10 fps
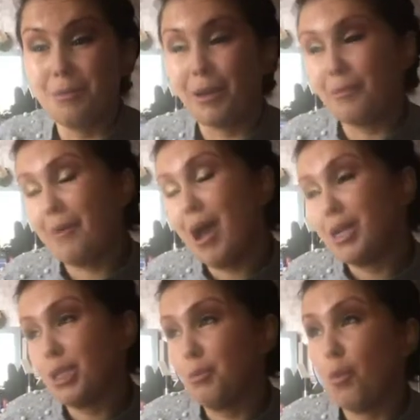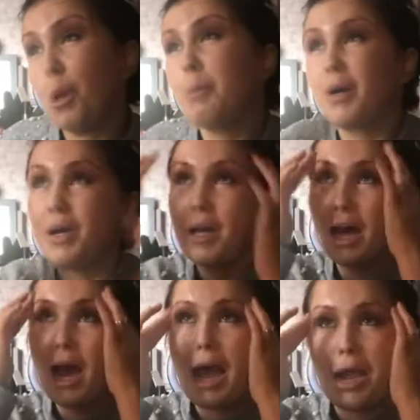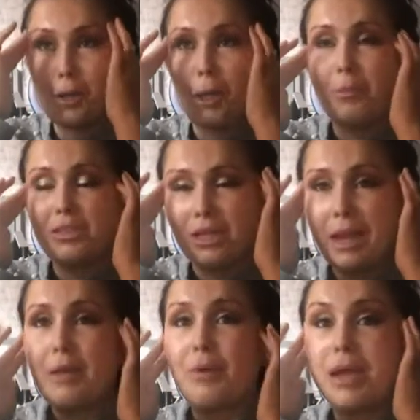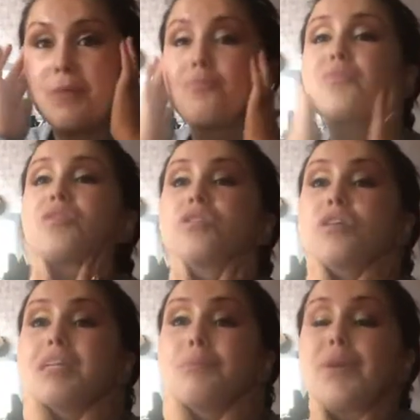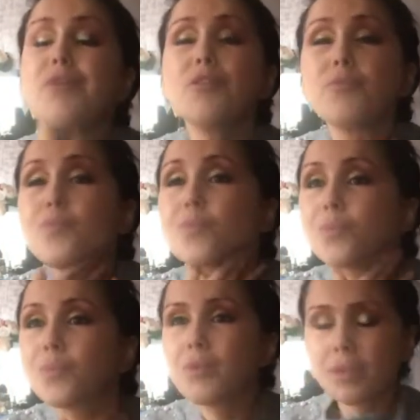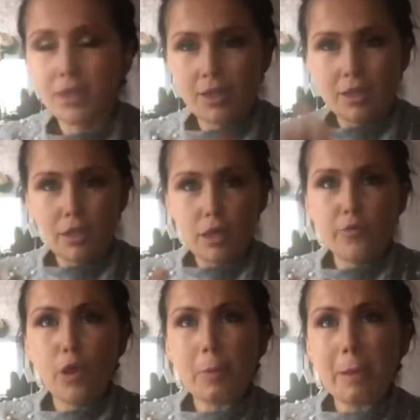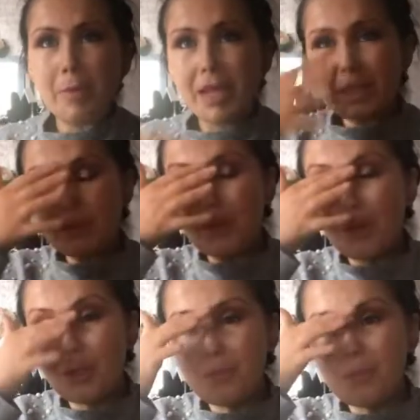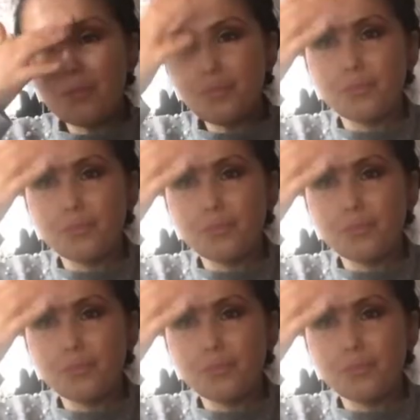Not an actual boy, but I call him son anyway. Because I'm weird. For a baby, that's what I call him.